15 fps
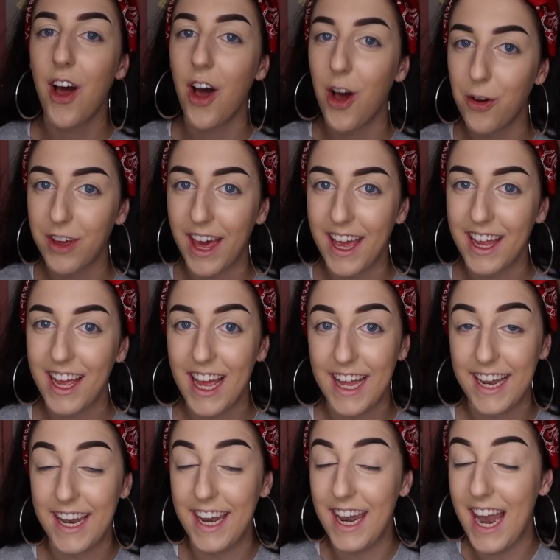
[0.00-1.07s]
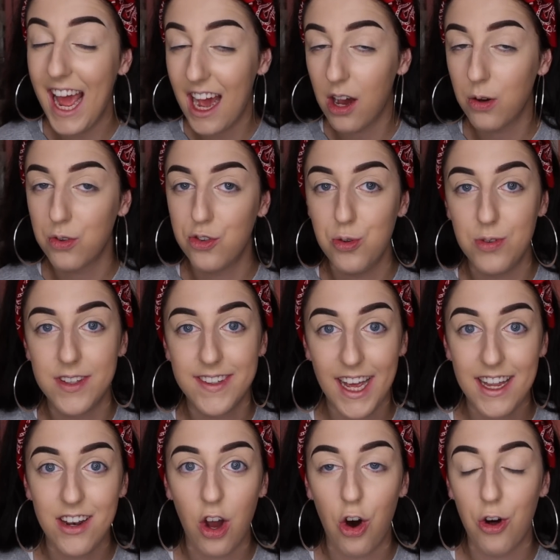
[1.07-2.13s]
Okay, and now to
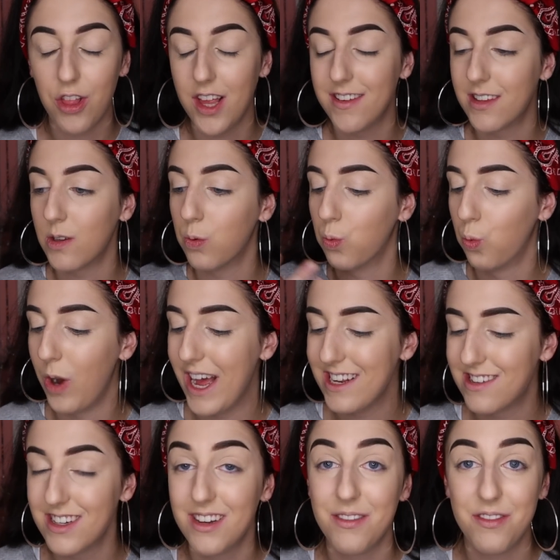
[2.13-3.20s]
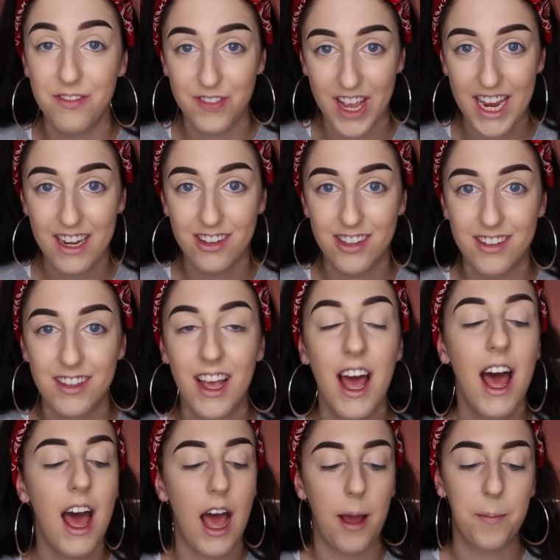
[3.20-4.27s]
set all this wet face,
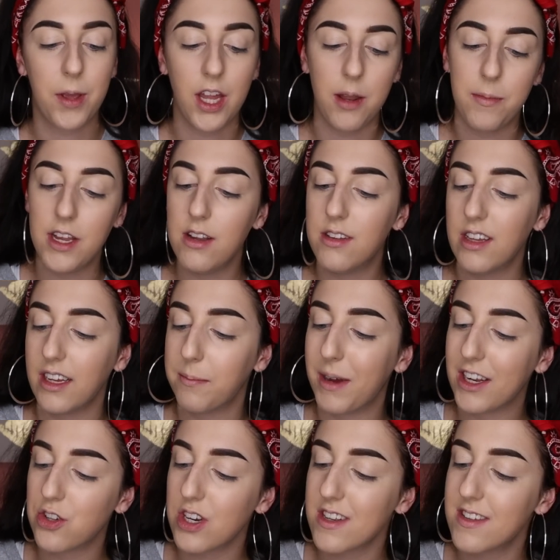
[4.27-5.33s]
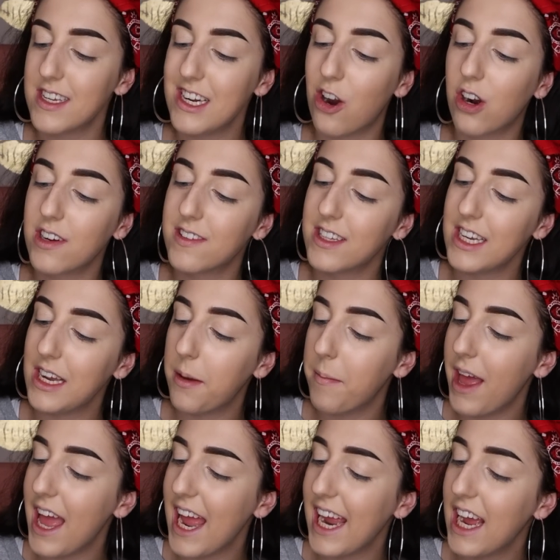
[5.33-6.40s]
I'm going to be using my trusty
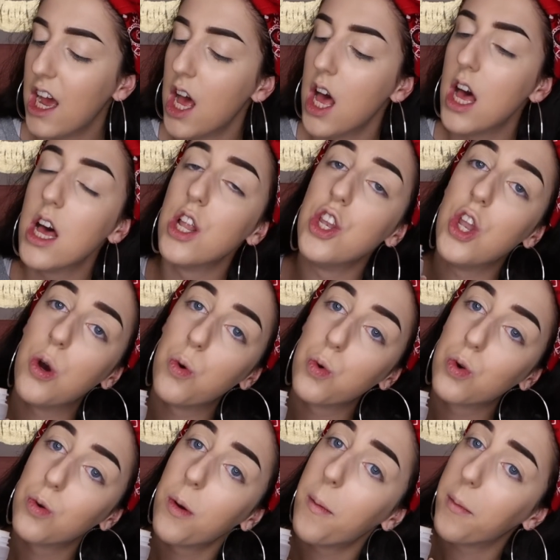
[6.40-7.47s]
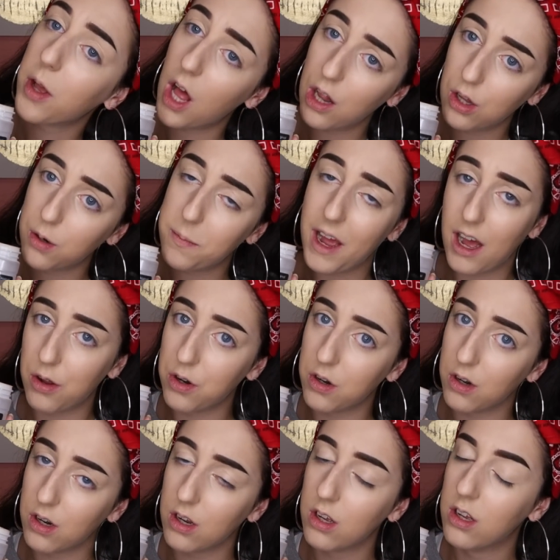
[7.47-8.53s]
RCMA No Color
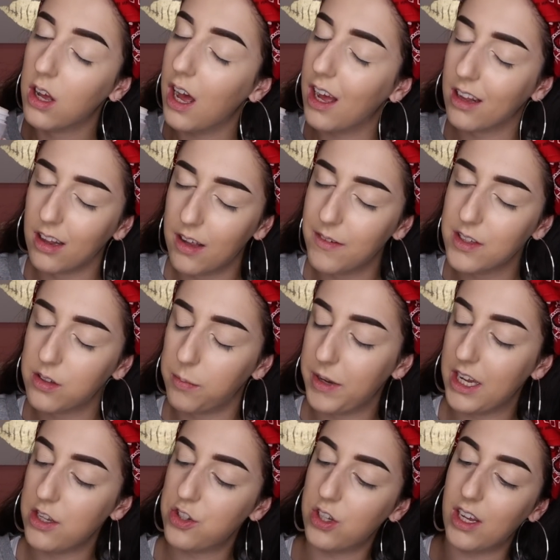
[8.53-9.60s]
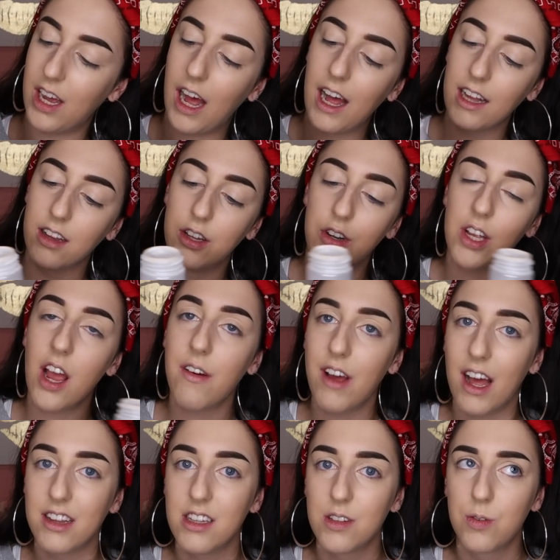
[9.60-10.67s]
Powder. I love it so much. I literally have
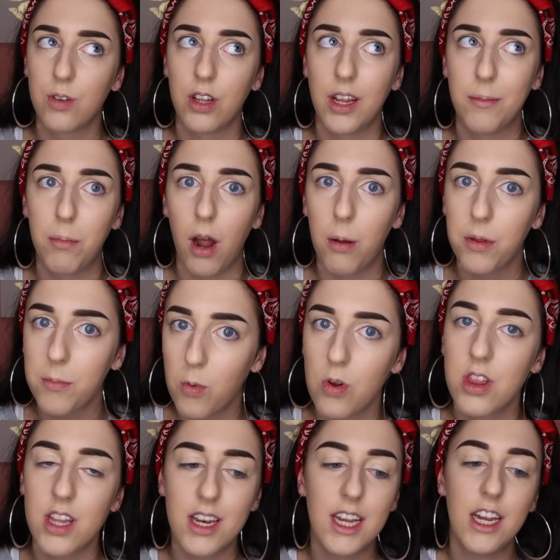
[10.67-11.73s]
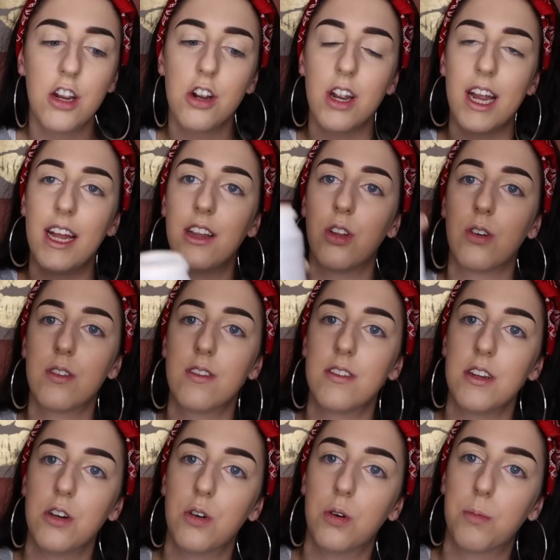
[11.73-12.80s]
had this for probably more than a year, and there's
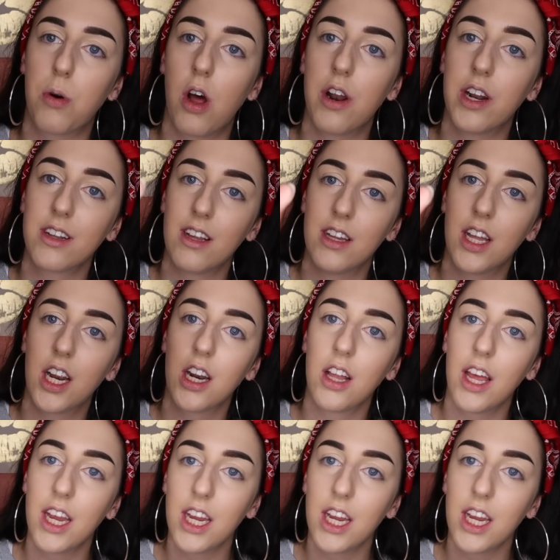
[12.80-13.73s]
still product in there.